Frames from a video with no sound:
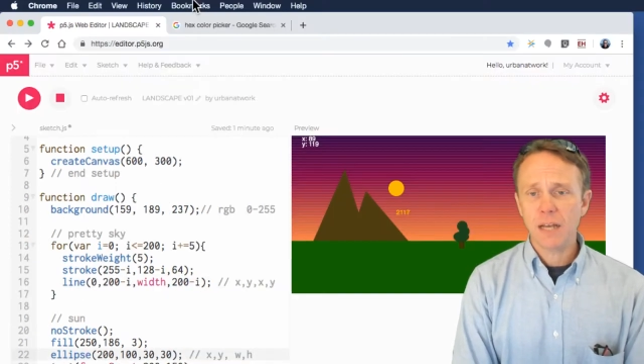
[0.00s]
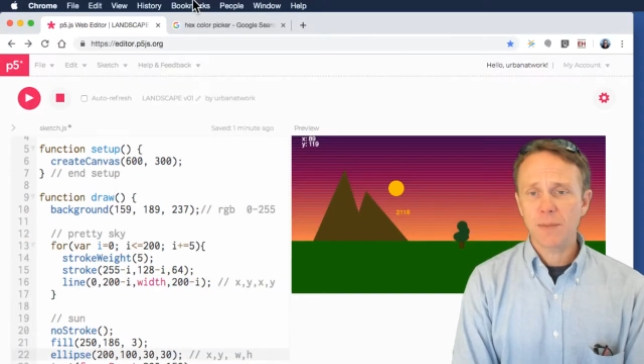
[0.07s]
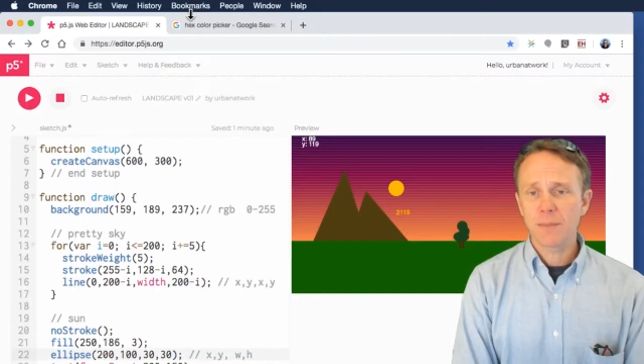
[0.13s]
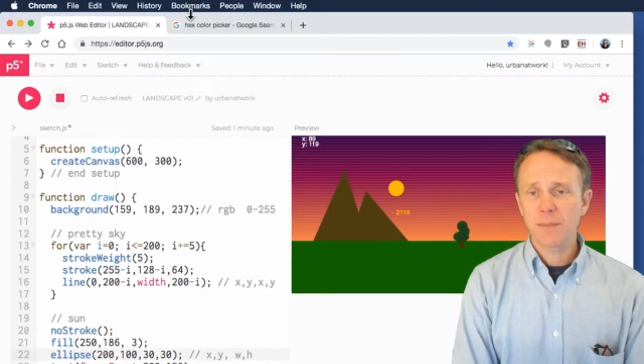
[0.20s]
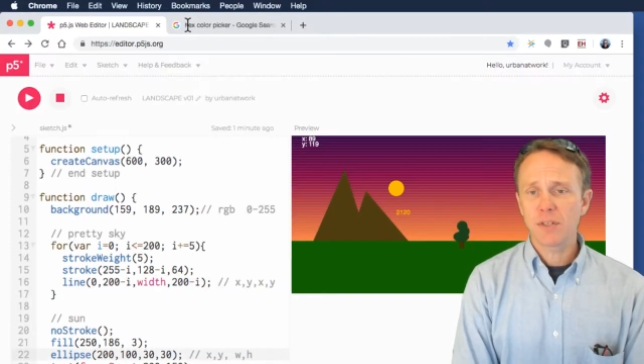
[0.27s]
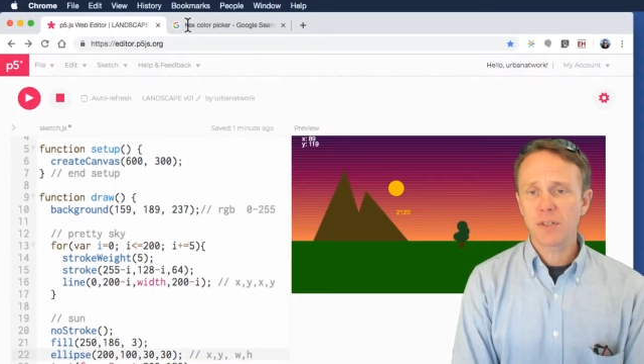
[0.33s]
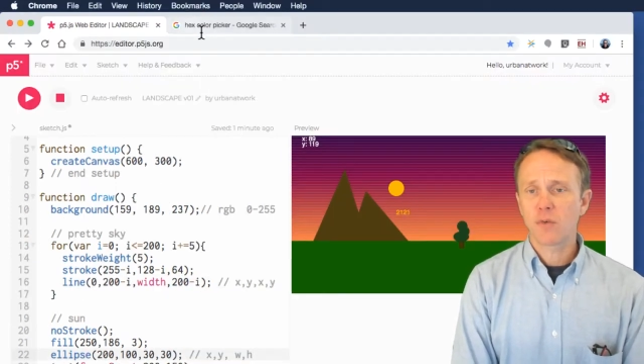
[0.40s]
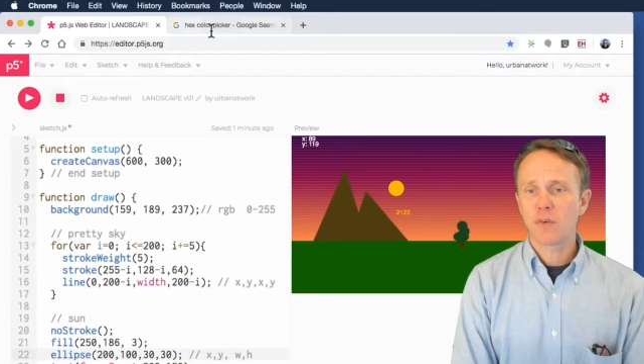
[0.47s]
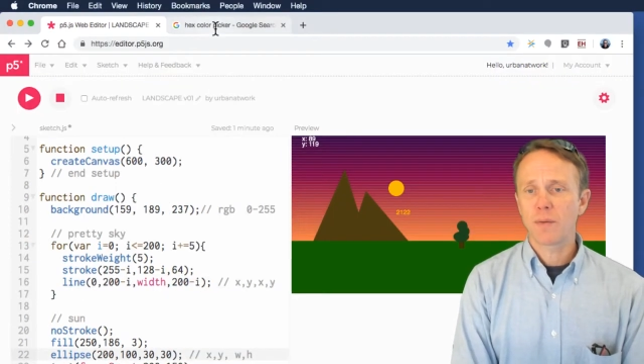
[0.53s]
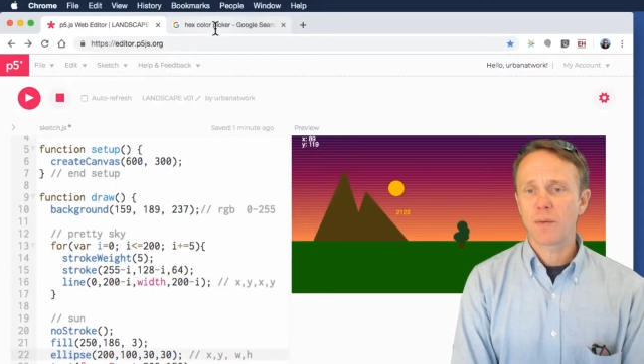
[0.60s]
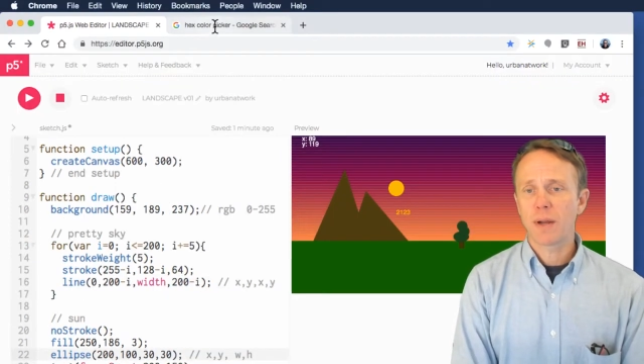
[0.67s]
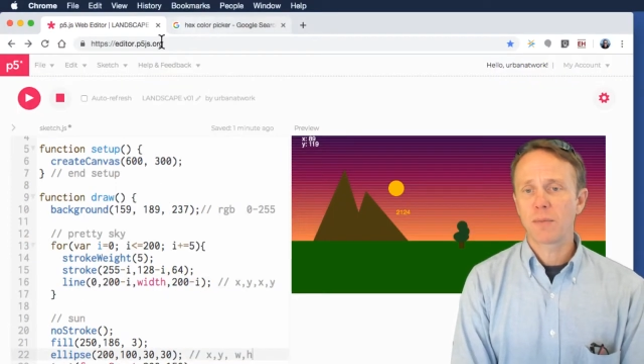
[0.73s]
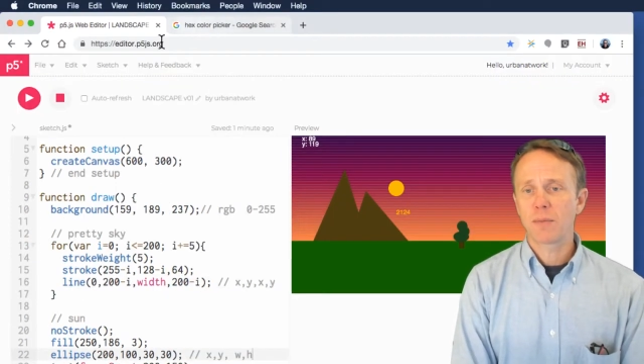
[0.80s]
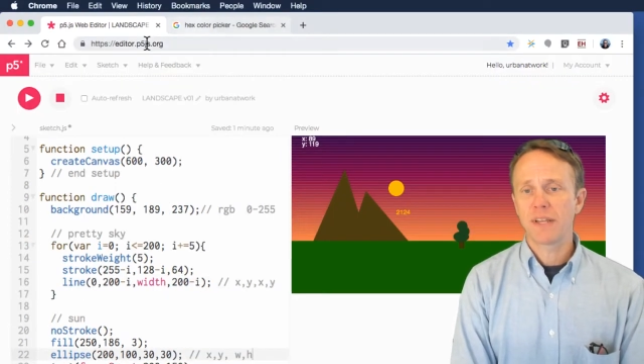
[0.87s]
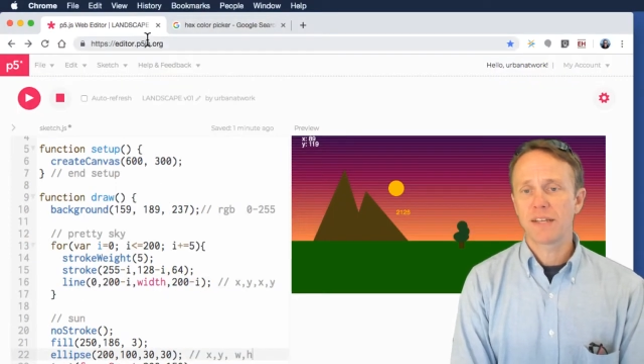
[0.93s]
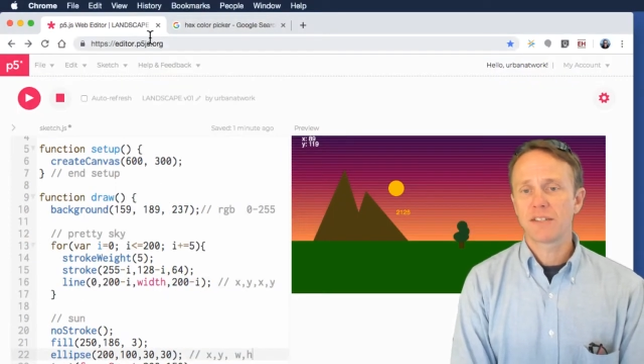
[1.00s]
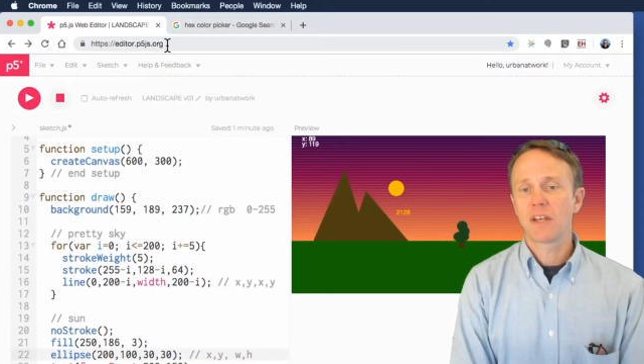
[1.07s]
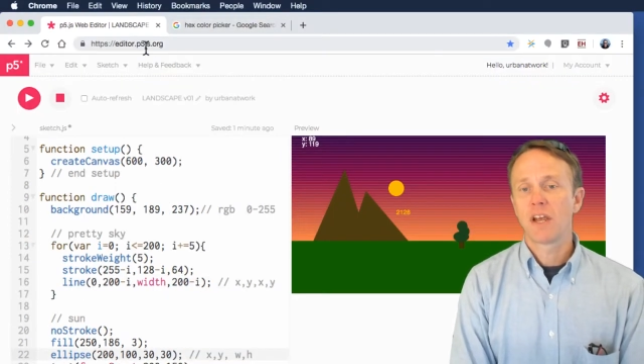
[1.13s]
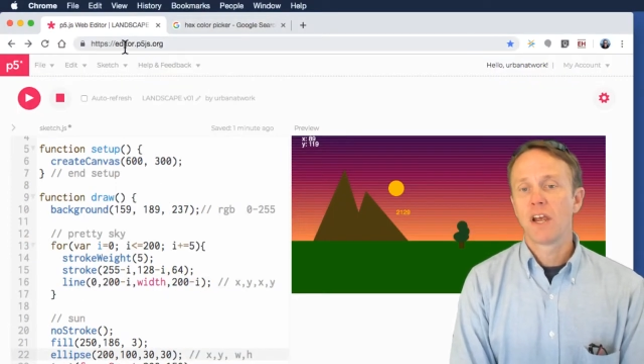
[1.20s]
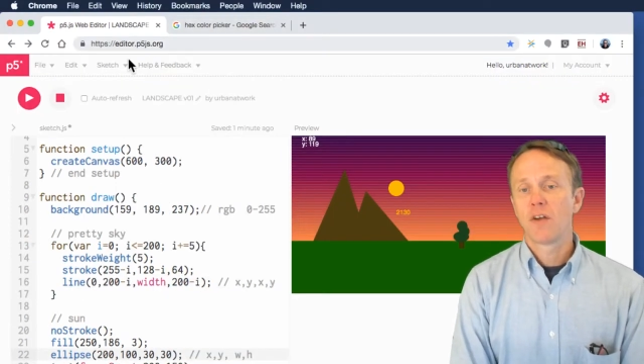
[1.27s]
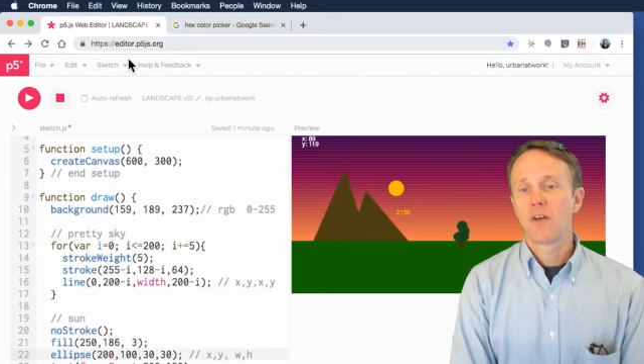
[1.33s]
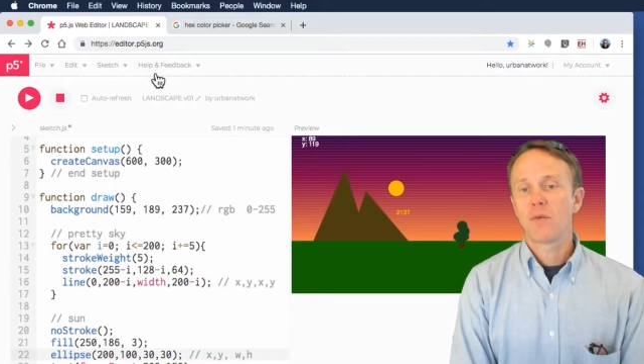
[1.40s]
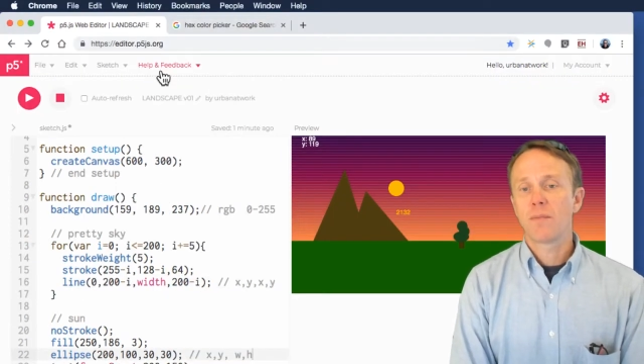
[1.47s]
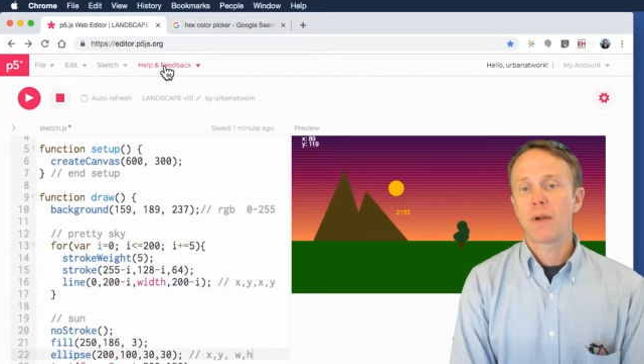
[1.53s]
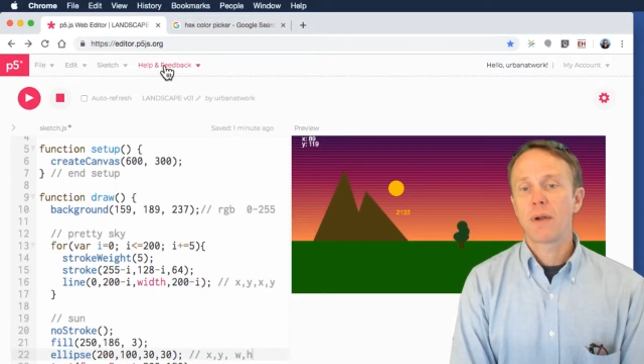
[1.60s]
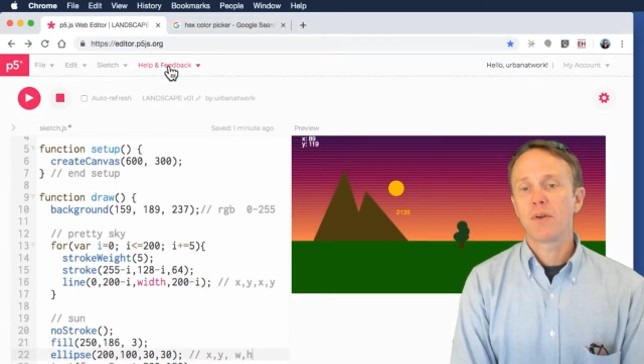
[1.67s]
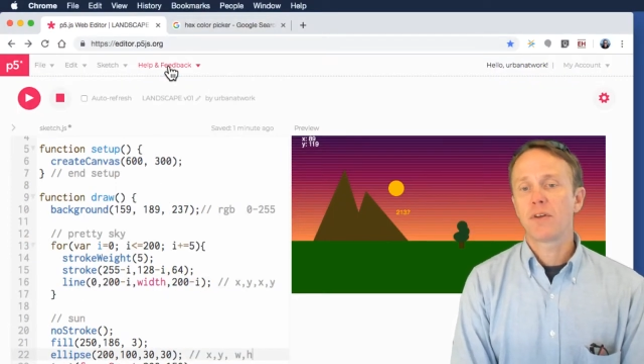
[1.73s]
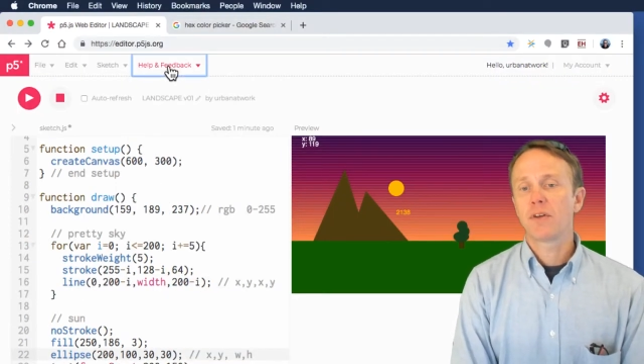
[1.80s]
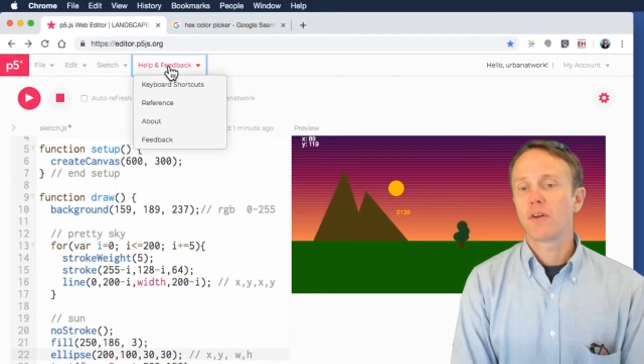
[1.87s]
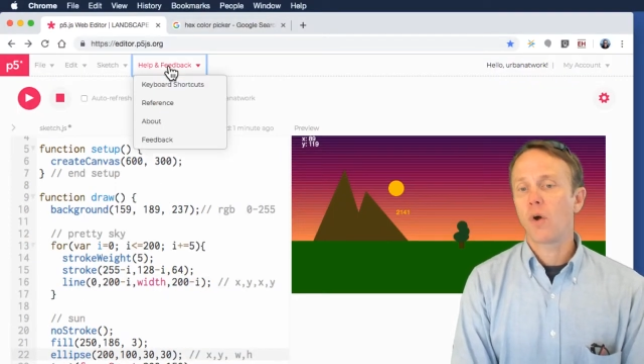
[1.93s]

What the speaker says: you don't remember this, remember you can